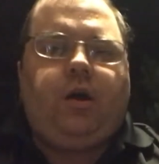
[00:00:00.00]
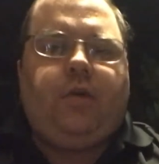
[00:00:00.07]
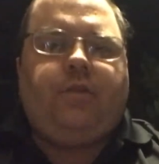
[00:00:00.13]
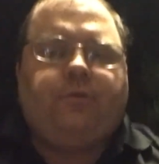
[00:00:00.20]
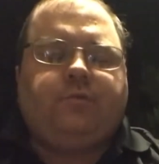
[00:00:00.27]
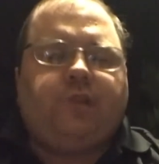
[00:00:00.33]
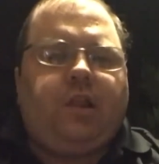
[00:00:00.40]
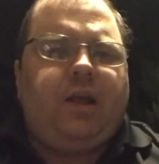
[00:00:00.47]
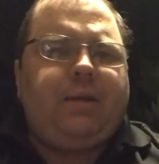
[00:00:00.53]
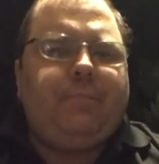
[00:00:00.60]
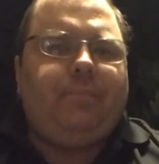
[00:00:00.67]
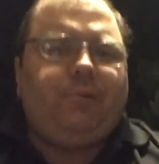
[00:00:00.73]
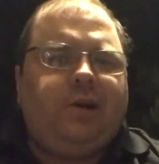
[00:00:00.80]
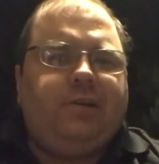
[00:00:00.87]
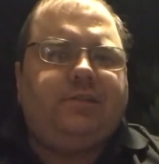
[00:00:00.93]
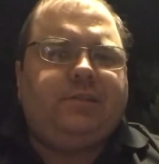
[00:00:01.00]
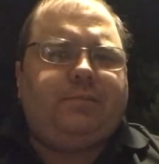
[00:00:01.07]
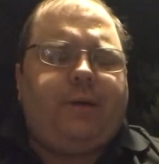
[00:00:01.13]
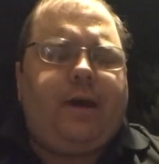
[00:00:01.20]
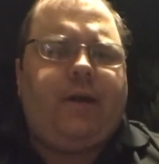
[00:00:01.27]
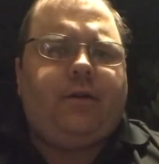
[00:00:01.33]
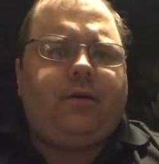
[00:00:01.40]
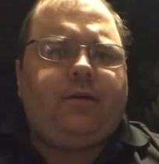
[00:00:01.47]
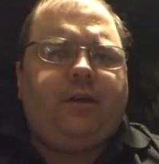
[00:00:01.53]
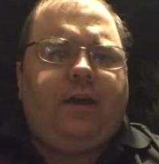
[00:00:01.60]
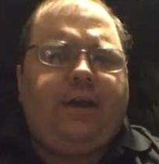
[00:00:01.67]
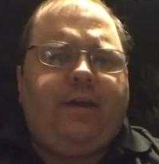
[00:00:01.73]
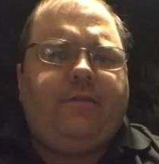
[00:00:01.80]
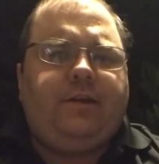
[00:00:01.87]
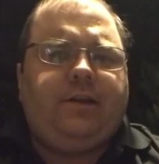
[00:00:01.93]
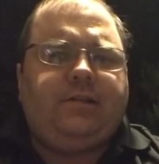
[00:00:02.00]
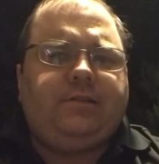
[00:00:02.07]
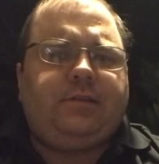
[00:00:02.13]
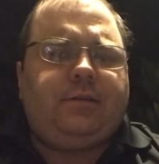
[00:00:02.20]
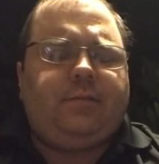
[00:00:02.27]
There was a lot of blood spatter evidence.